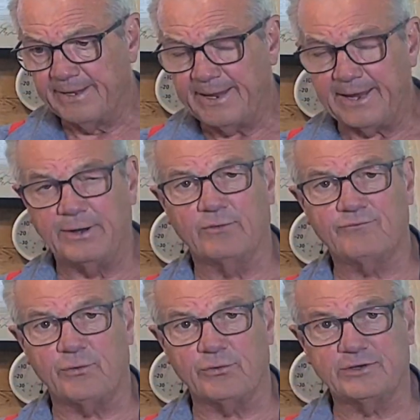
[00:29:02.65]
And look
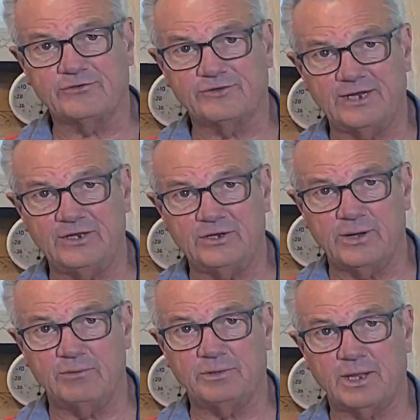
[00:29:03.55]
forward to seeing you
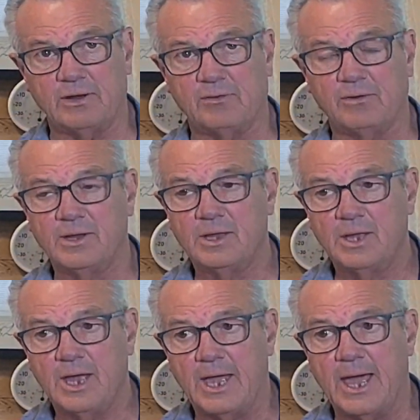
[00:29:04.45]
out there
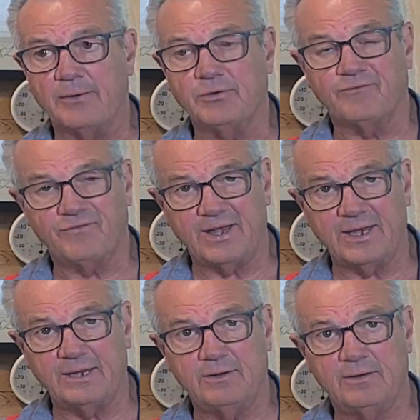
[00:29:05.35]

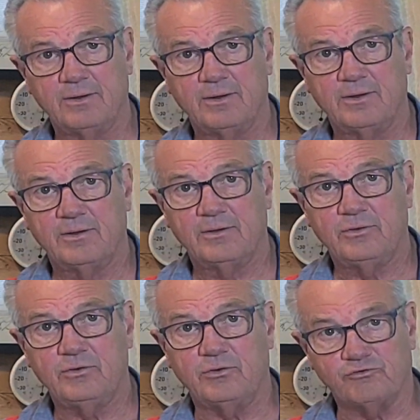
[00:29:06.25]
defending
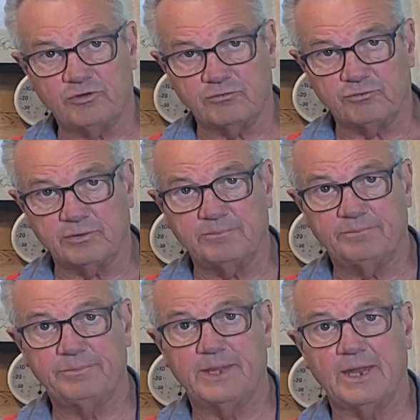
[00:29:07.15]
your children
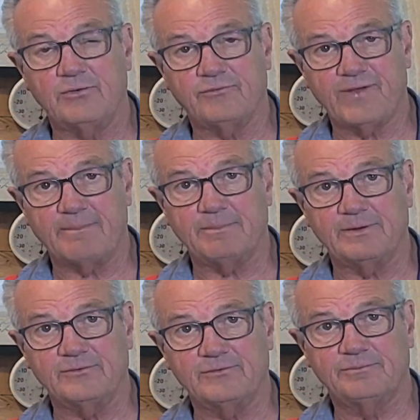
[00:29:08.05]
and your
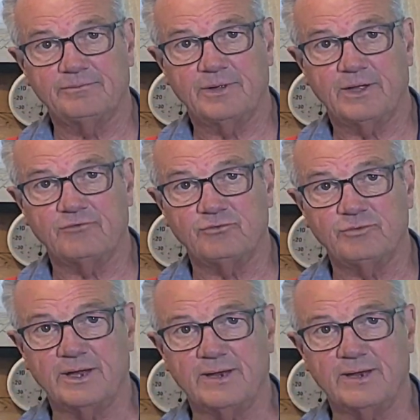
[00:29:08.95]
families on June 9th.